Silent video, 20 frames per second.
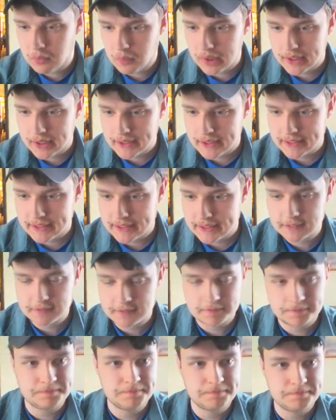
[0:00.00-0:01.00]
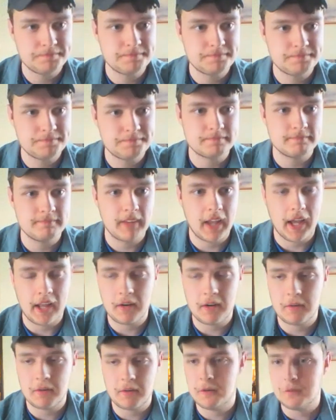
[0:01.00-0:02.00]
So
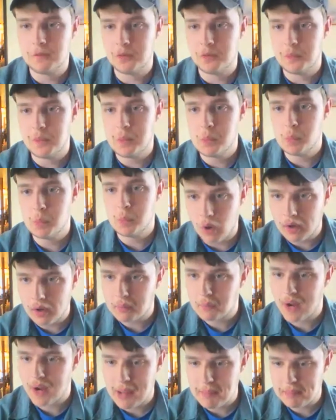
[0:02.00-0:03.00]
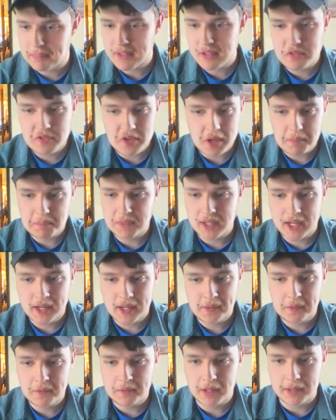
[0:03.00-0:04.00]
I don't know. Do we want to wrap this up
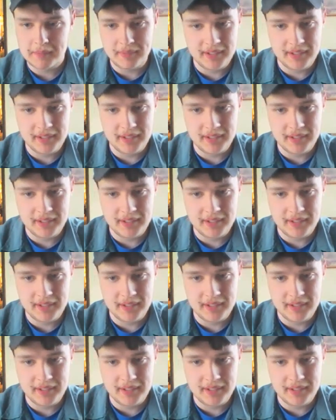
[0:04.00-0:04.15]
now?